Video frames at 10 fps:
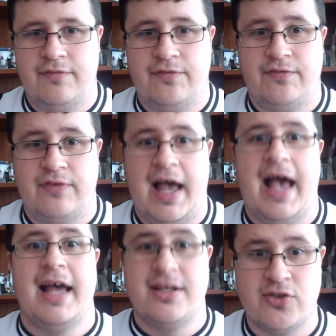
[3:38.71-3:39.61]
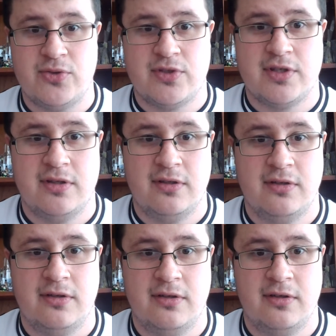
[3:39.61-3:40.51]
have
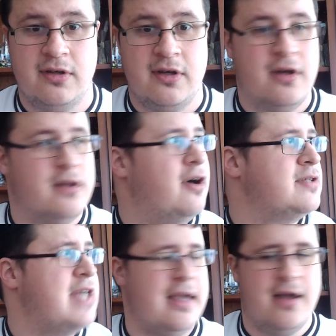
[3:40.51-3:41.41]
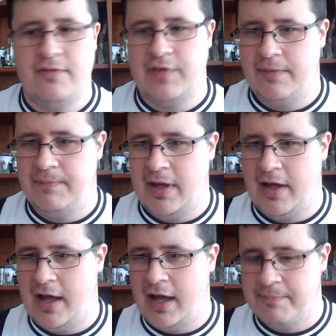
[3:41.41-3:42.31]
handled the whole
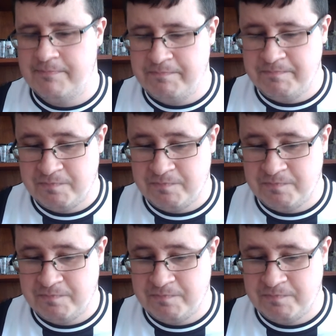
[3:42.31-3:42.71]
takeover,